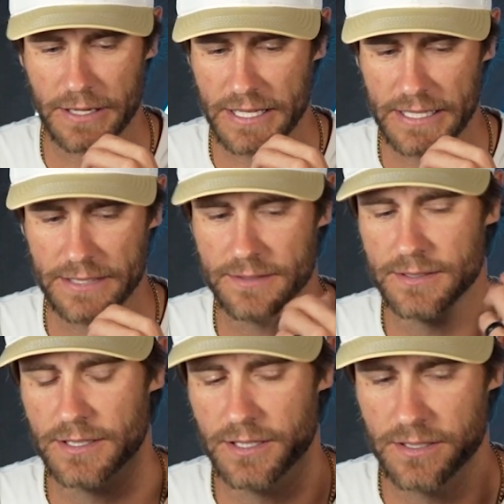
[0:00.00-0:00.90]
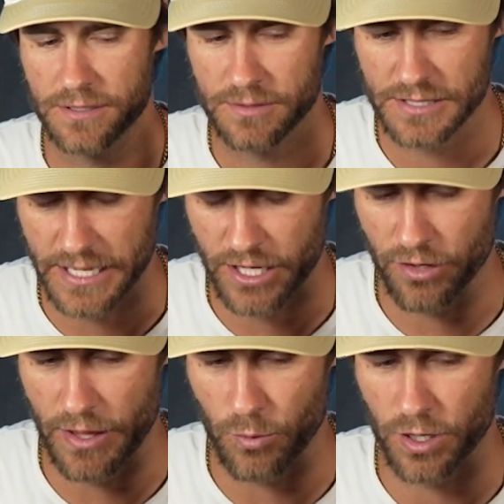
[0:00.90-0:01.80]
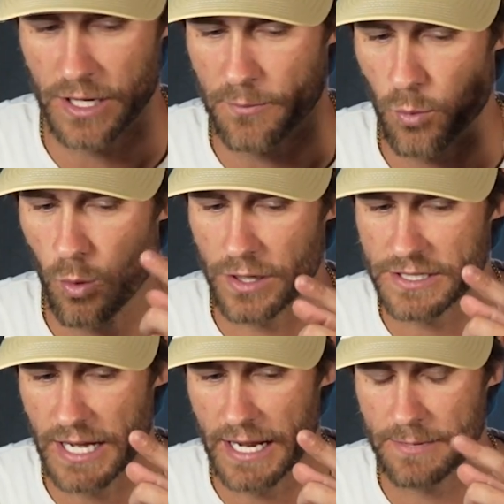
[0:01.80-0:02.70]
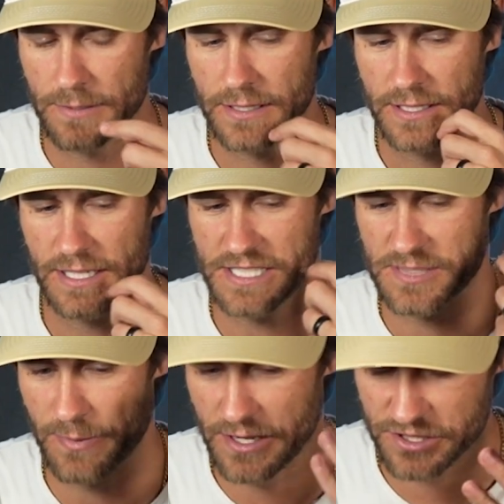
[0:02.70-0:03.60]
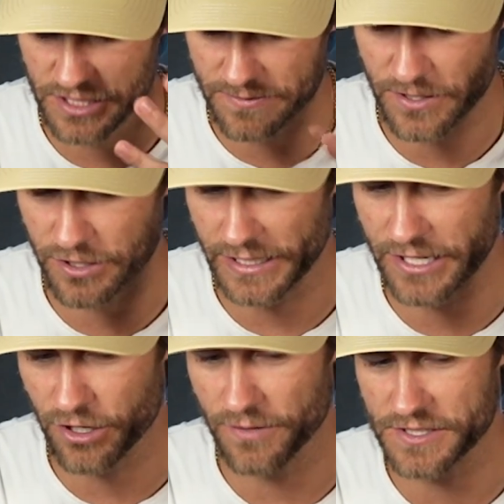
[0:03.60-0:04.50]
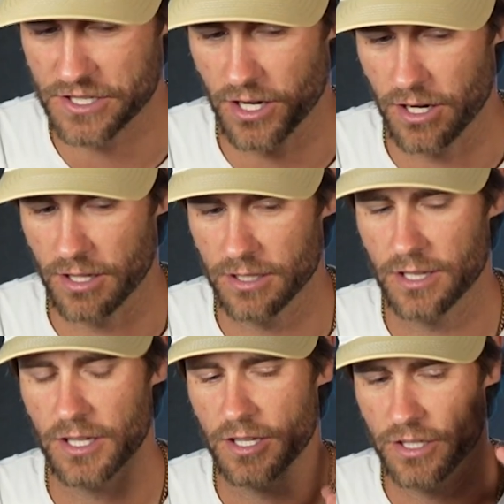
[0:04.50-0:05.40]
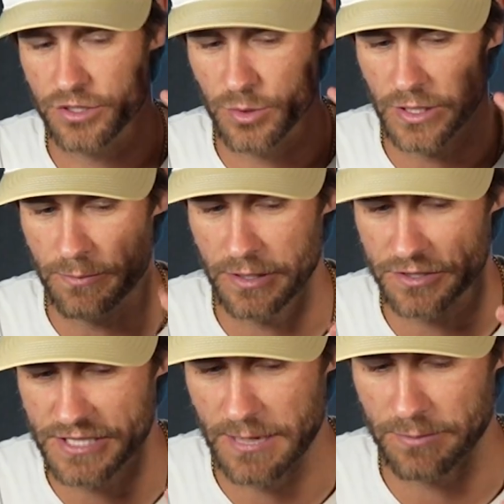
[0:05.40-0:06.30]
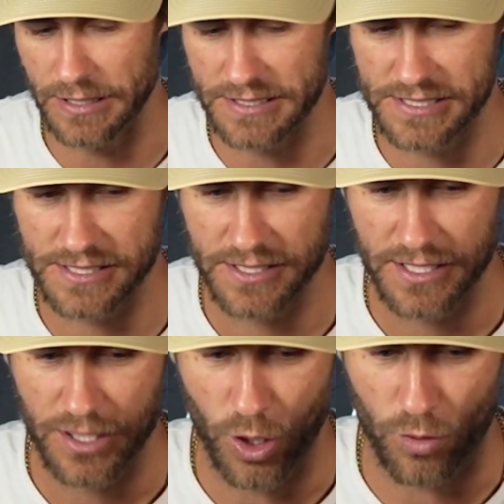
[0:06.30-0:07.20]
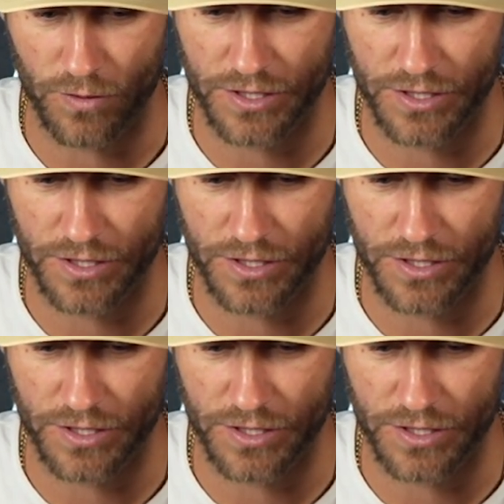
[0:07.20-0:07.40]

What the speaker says: again, setting all that work up one time, especially if you're a leader on this call, you can build templates over